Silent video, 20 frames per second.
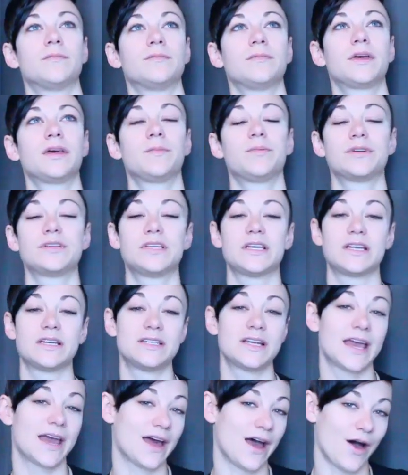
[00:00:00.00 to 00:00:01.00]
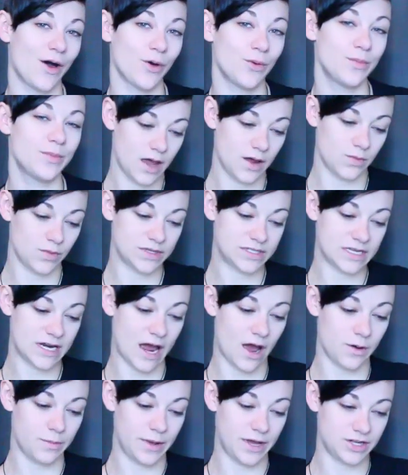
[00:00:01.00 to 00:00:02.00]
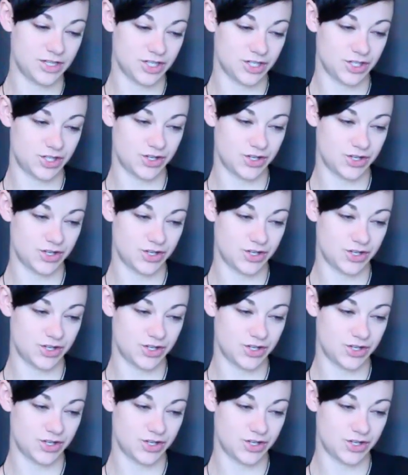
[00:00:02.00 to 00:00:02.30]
he proceeded to get help and was in outpatient